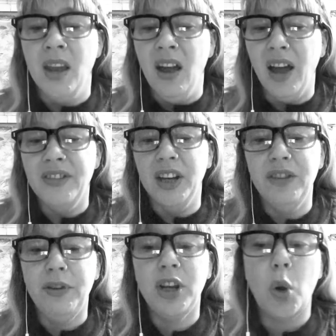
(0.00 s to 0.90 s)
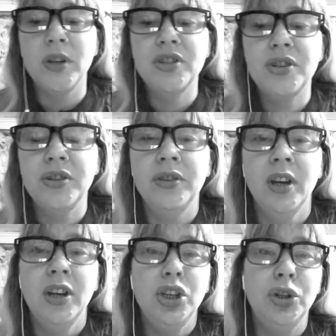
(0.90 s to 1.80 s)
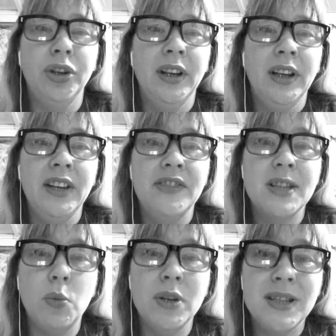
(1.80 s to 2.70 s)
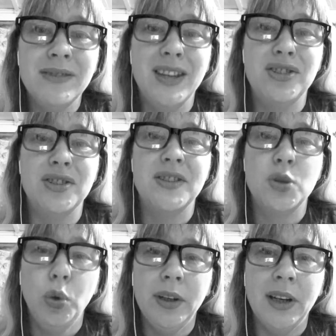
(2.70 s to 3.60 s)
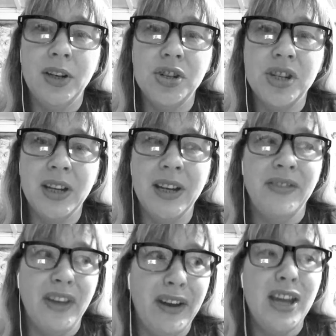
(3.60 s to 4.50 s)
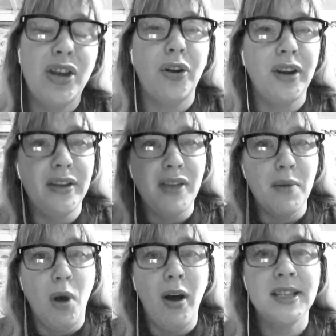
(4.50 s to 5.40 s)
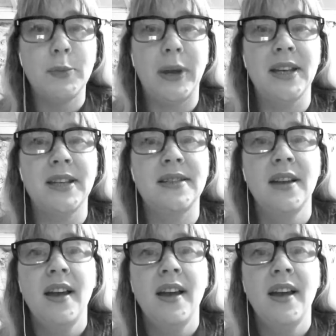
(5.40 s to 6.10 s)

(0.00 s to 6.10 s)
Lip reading: And then if we go into, if someone's in their distorted energy, in their ego, in their mind space,